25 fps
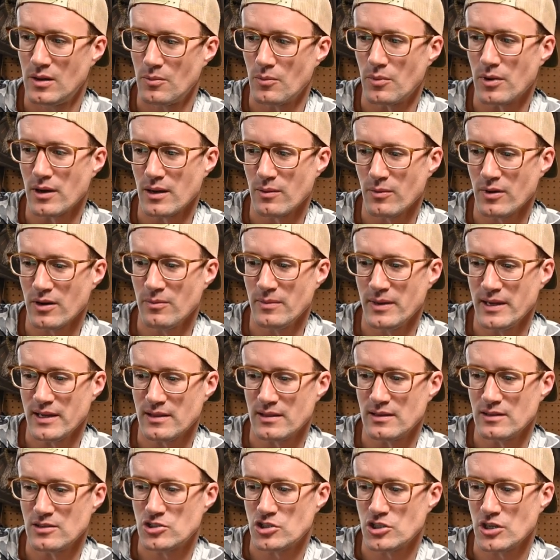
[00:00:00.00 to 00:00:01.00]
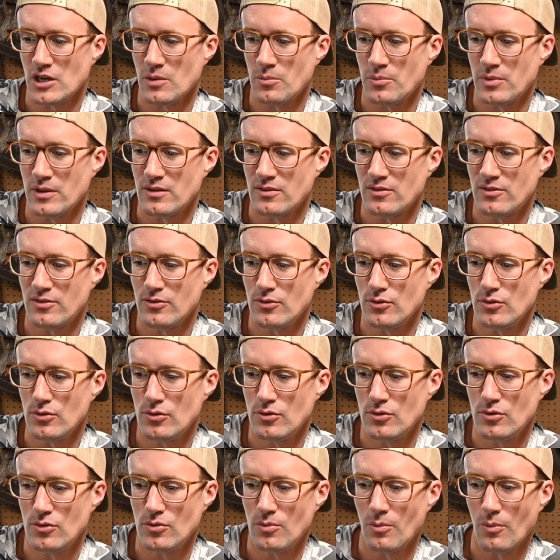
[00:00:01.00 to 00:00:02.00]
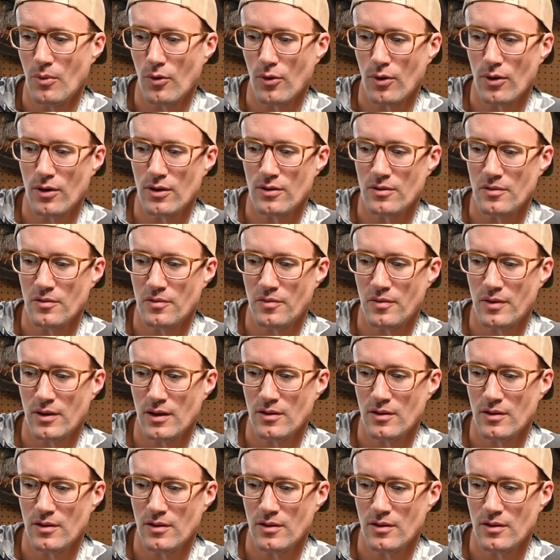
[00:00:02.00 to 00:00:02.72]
but I'm gonna make this shop into more of